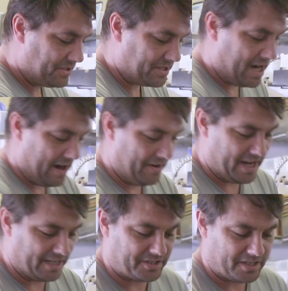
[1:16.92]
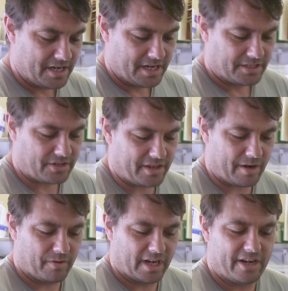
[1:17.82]
star anise. It's got
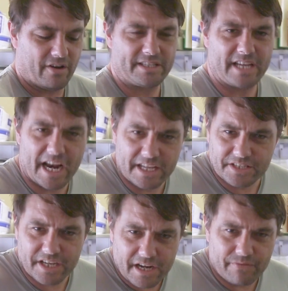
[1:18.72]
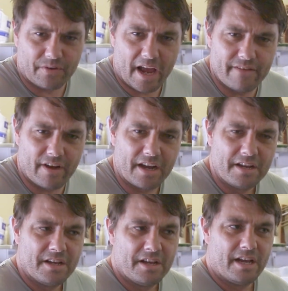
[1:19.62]
that really nice aniseedy flavour.
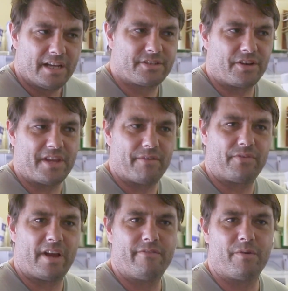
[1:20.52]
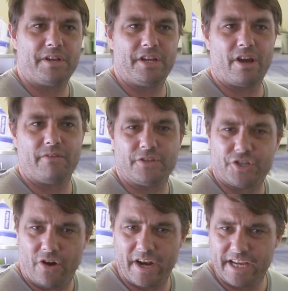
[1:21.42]
It's got that flavour when you go for
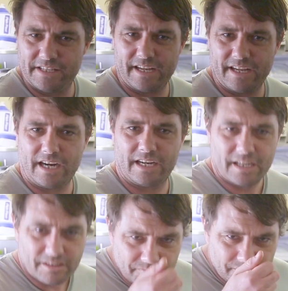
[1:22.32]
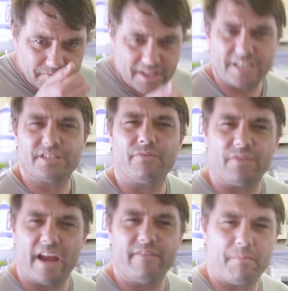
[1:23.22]
Chinese duck. That's the
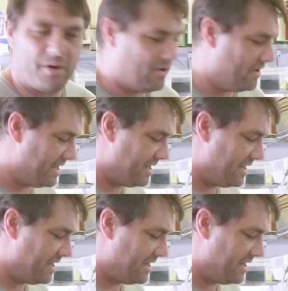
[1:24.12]
flavour behind